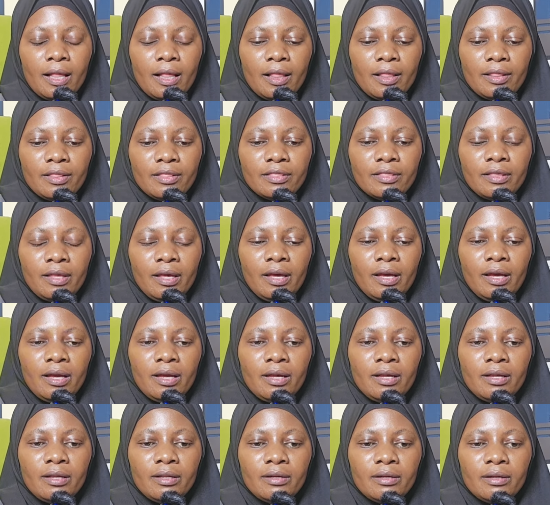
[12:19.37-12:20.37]

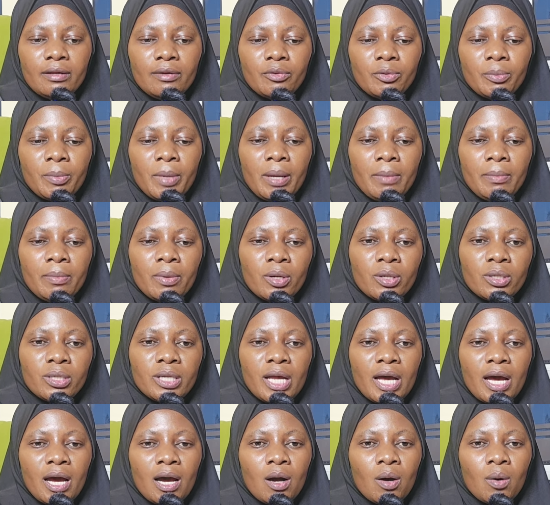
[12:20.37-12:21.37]
Then, remember
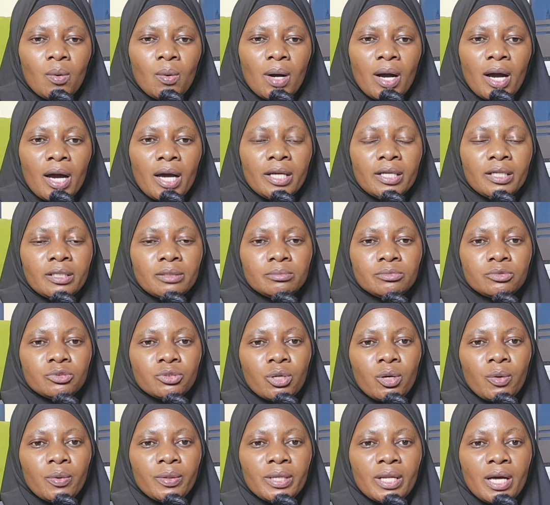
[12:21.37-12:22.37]
now, I am
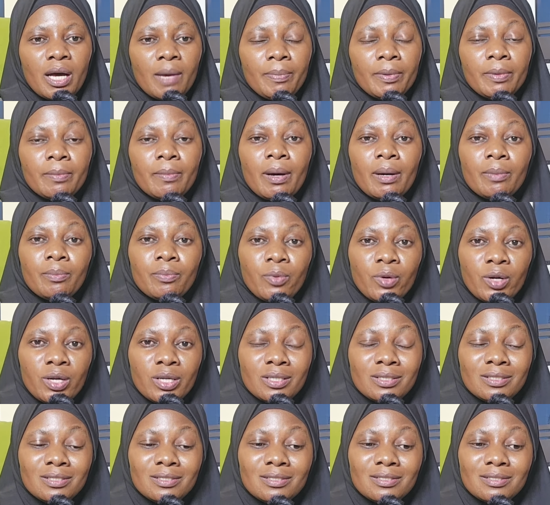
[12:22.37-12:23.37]
growing up and my
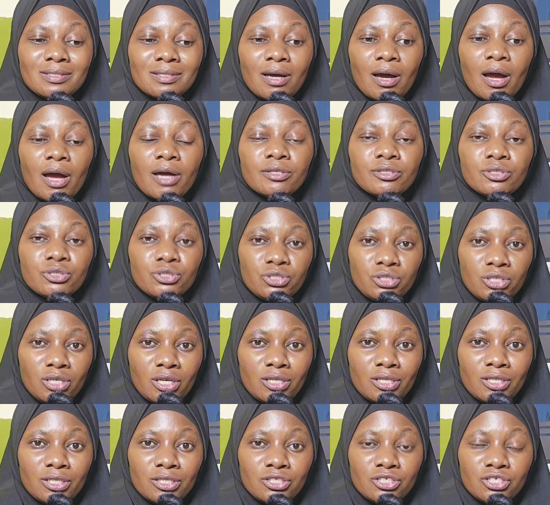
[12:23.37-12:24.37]
brains are
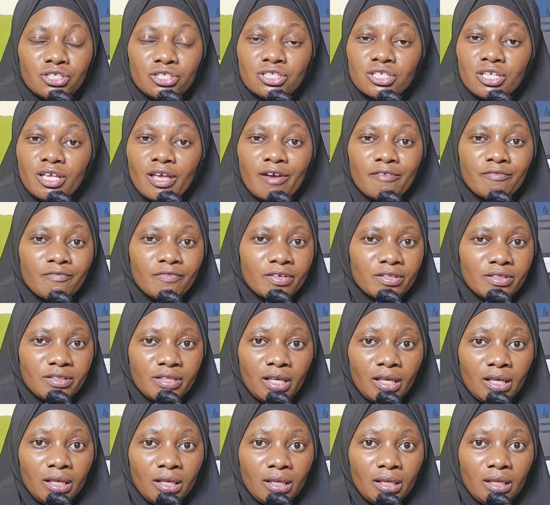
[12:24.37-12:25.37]
understanding just
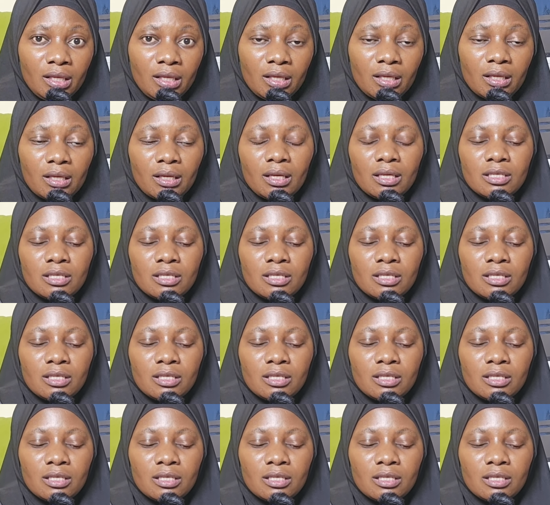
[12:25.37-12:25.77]
everything.